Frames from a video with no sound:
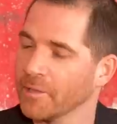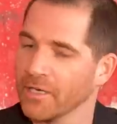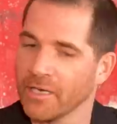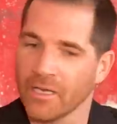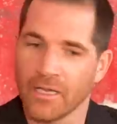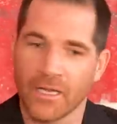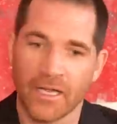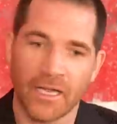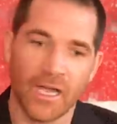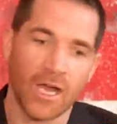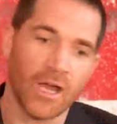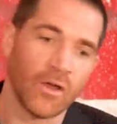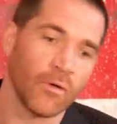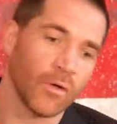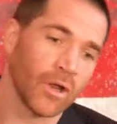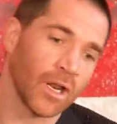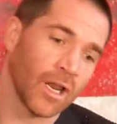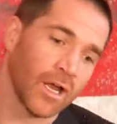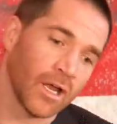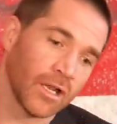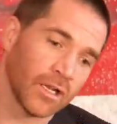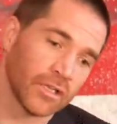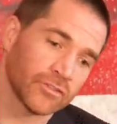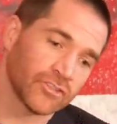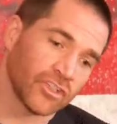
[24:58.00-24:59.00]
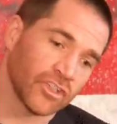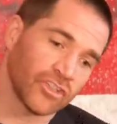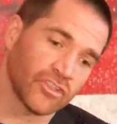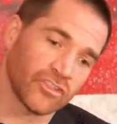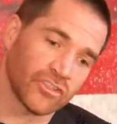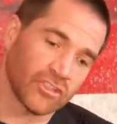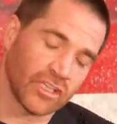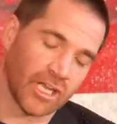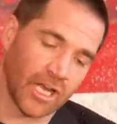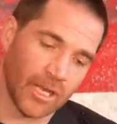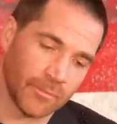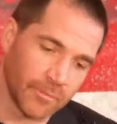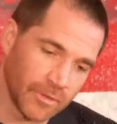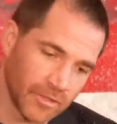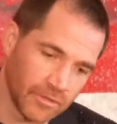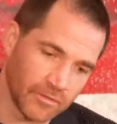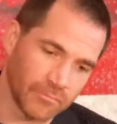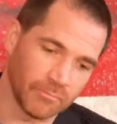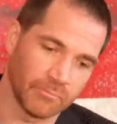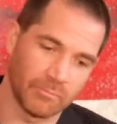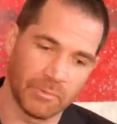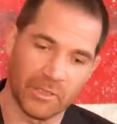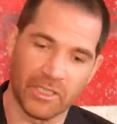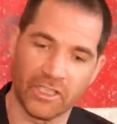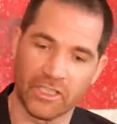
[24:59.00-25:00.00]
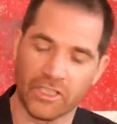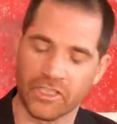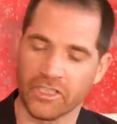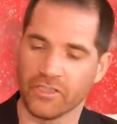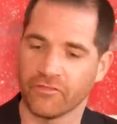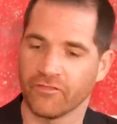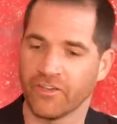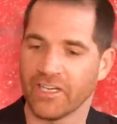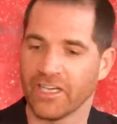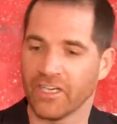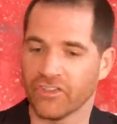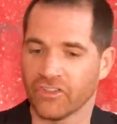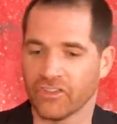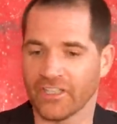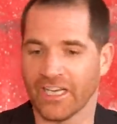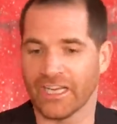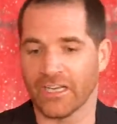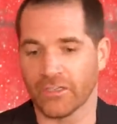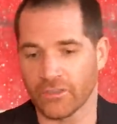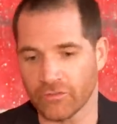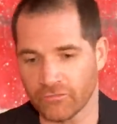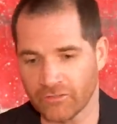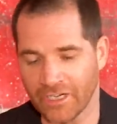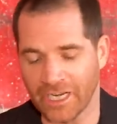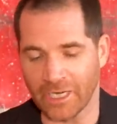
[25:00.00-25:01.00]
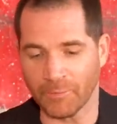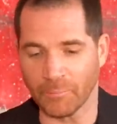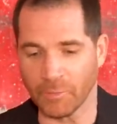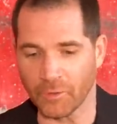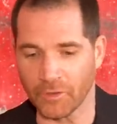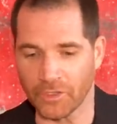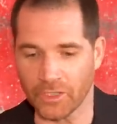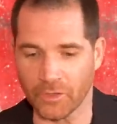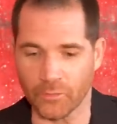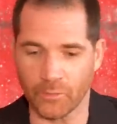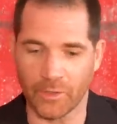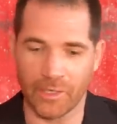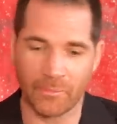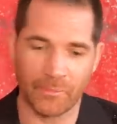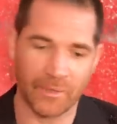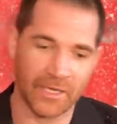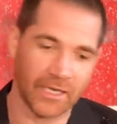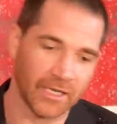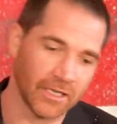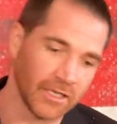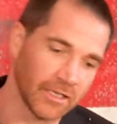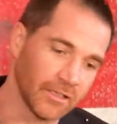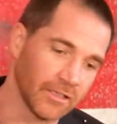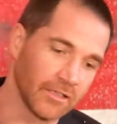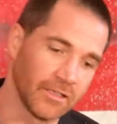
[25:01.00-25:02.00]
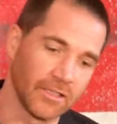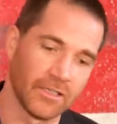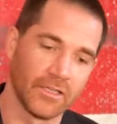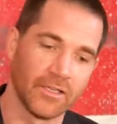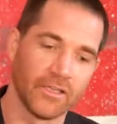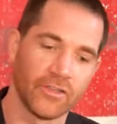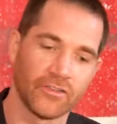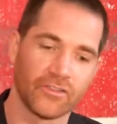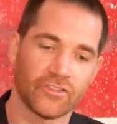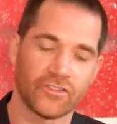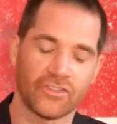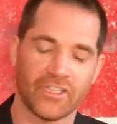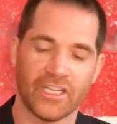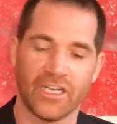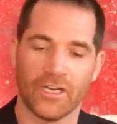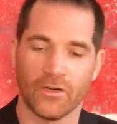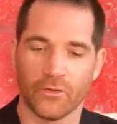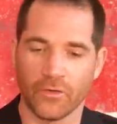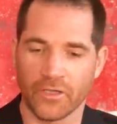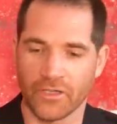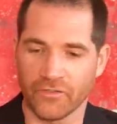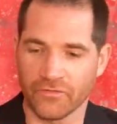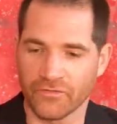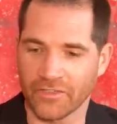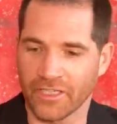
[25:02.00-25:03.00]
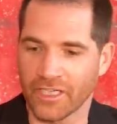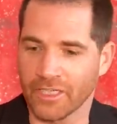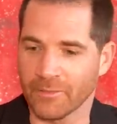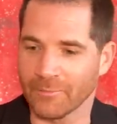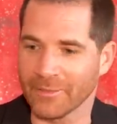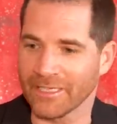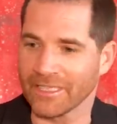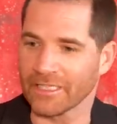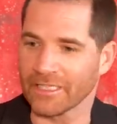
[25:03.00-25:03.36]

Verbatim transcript: be like, oh, well, I'll just come and burn your village down and rape all your women and steal all your farm